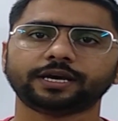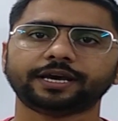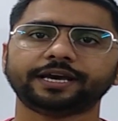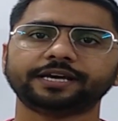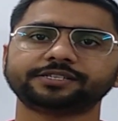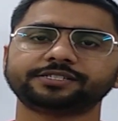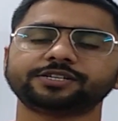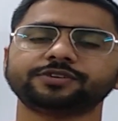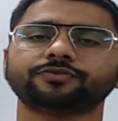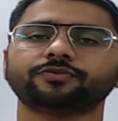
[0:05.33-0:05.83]

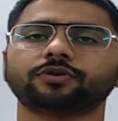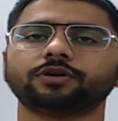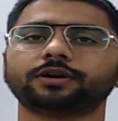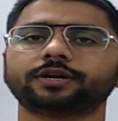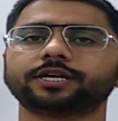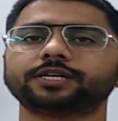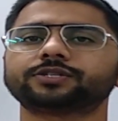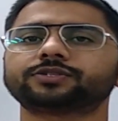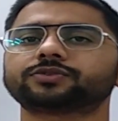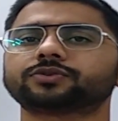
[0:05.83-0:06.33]
AC
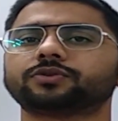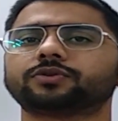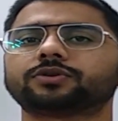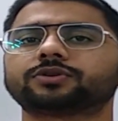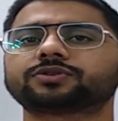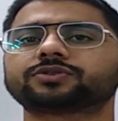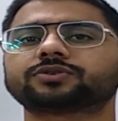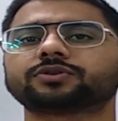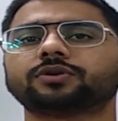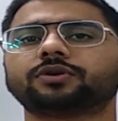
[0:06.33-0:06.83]
voltage
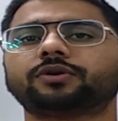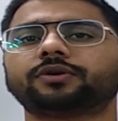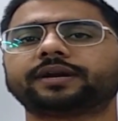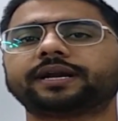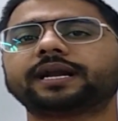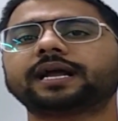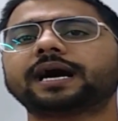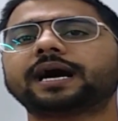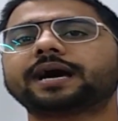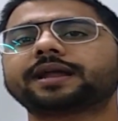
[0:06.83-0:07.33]
source
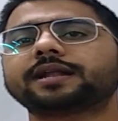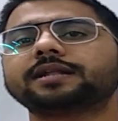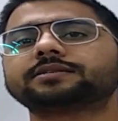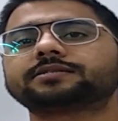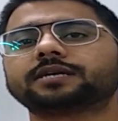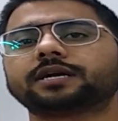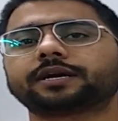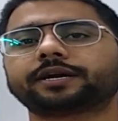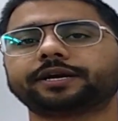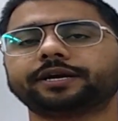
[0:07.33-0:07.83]
on an
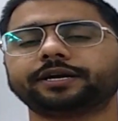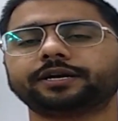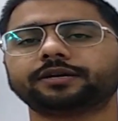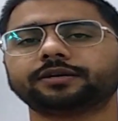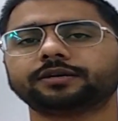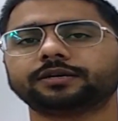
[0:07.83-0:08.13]
RL circuit.